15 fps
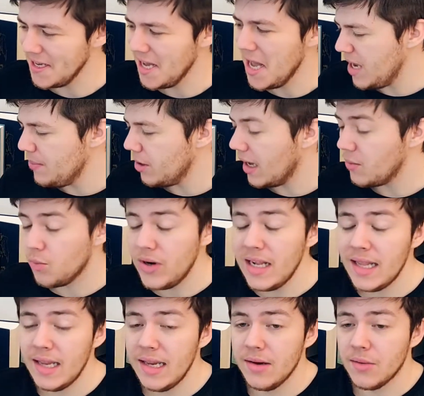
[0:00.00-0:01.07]
People I
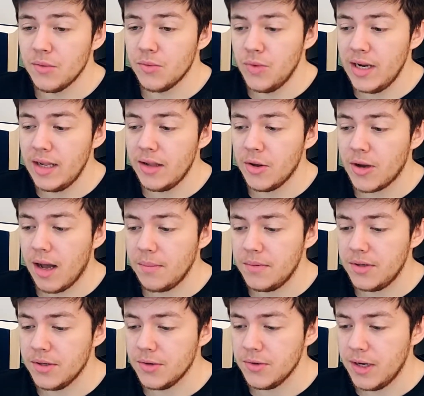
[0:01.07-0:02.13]
really, really look up
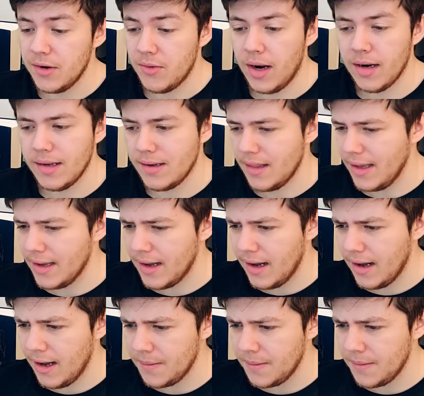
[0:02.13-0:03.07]
to in writing, like